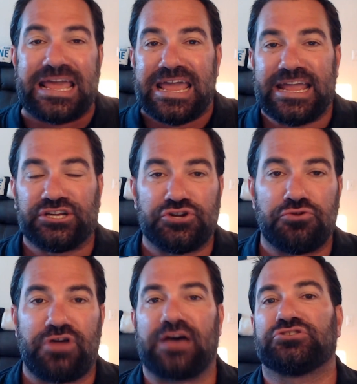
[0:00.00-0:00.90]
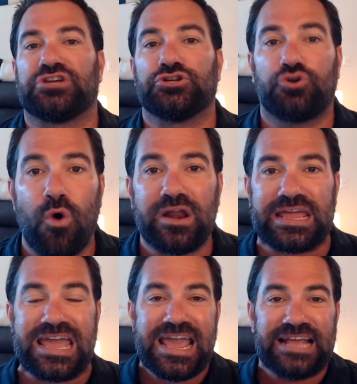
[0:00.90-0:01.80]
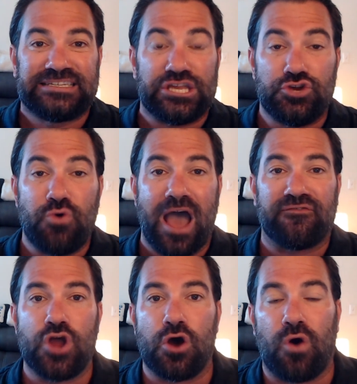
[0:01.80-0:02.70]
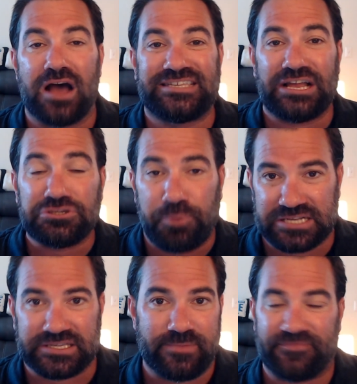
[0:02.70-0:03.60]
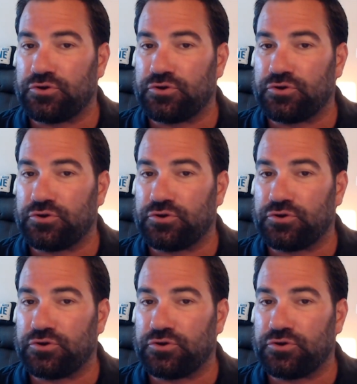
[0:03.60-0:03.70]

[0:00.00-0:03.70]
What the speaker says: in 2020 is that you have no sales price limit.